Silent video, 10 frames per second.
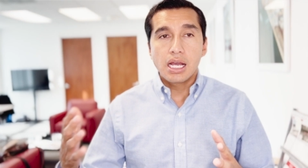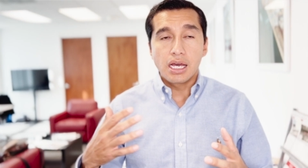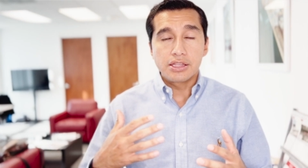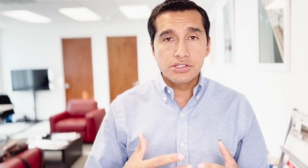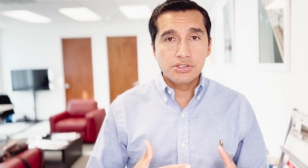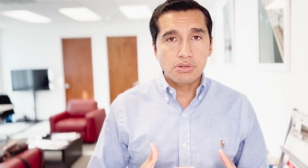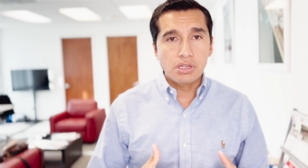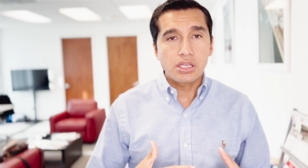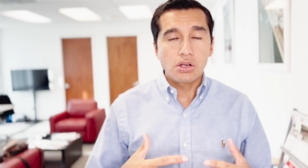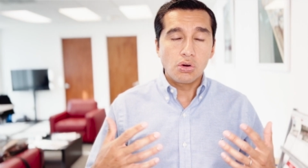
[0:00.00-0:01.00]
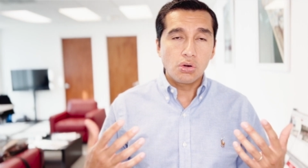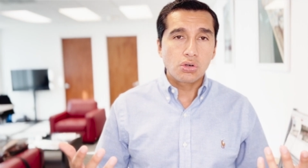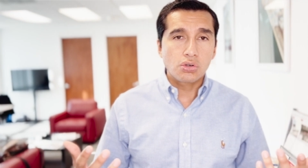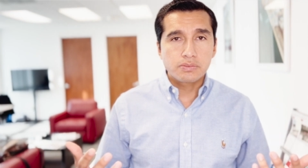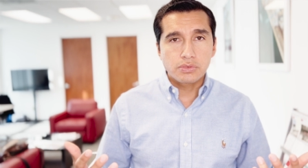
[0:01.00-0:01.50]
Additionally,
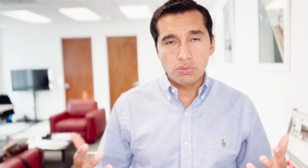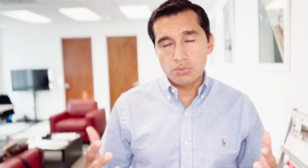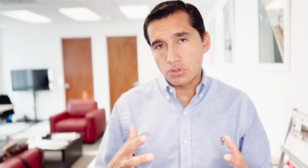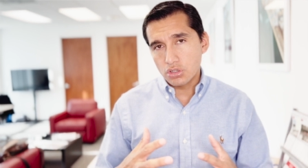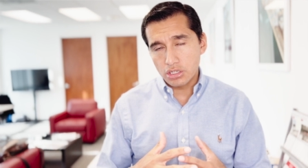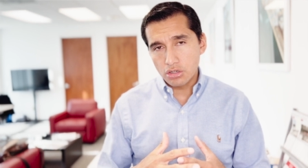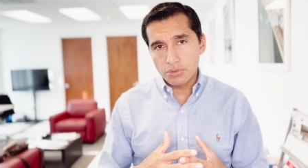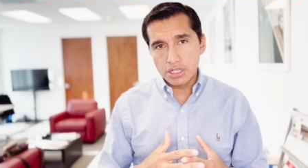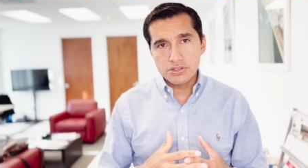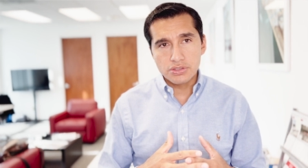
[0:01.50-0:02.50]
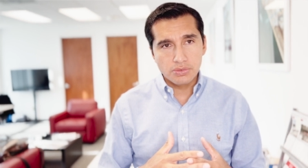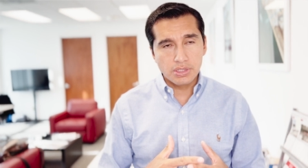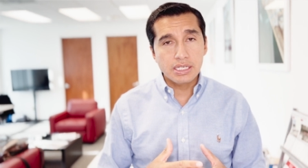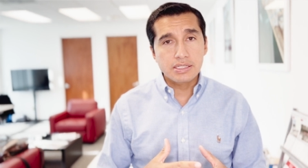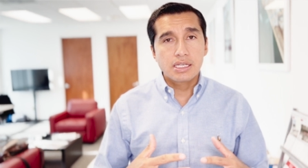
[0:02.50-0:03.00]
or in combination to
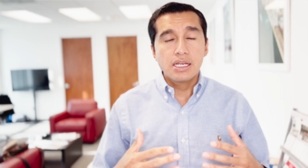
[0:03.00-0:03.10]
this,